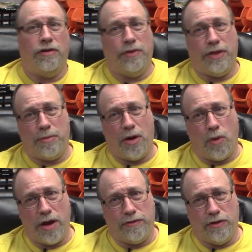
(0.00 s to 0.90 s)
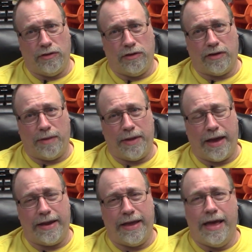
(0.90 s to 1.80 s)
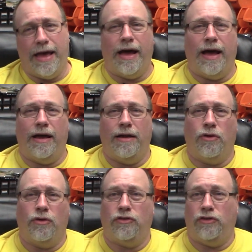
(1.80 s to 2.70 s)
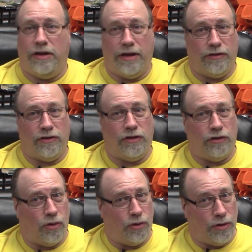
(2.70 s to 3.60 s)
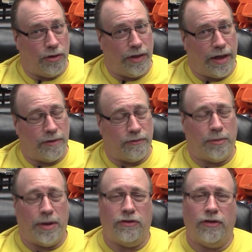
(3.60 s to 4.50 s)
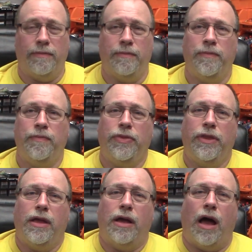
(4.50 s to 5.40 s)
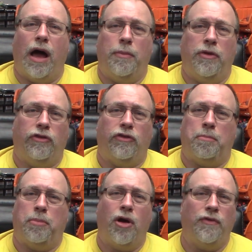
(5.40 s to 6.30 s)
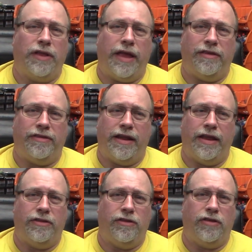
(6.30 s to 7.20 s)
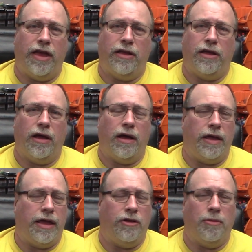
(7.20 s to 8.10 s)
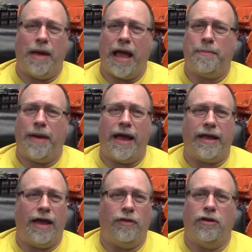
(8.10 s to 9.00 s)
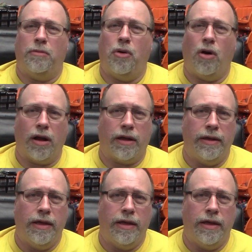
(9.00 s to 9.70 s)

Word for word: even think my wife knows it's up yet, uh, or she does, and she's holding on to that information. Um, this is a perfect antenna to take uh, in your backpack out to the park.